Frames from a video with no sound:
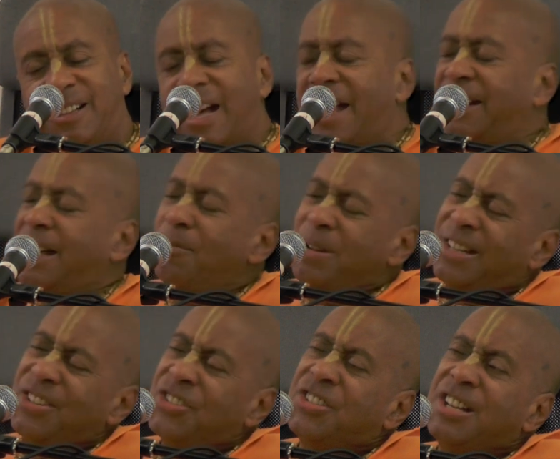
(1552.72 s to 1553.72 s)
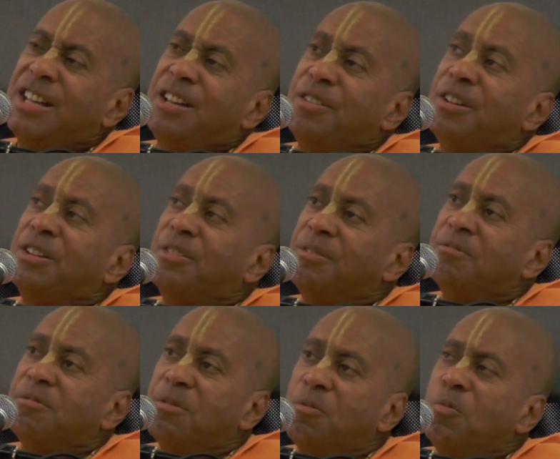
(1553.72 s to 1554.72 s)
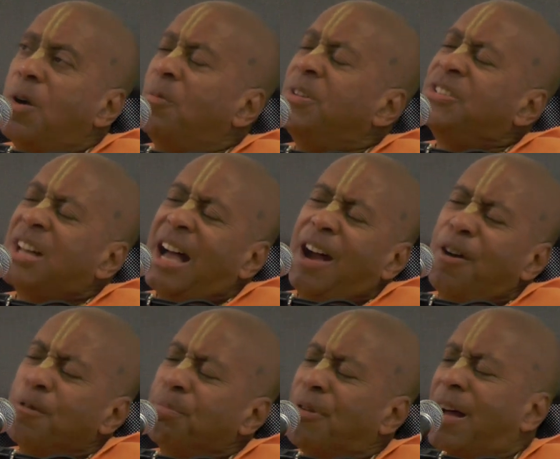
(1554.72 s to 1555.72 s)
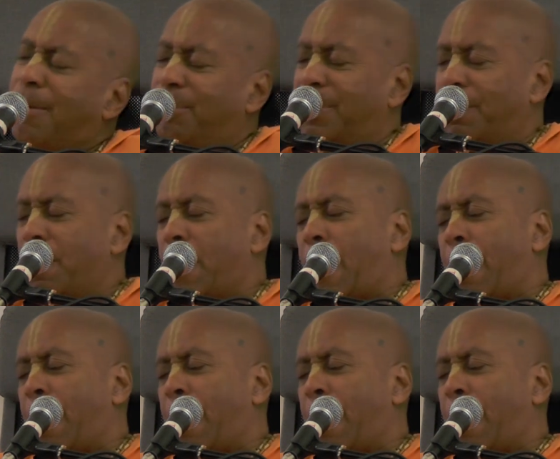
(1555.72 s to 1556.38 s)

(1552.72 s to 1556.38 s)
And then we can see what was our problem.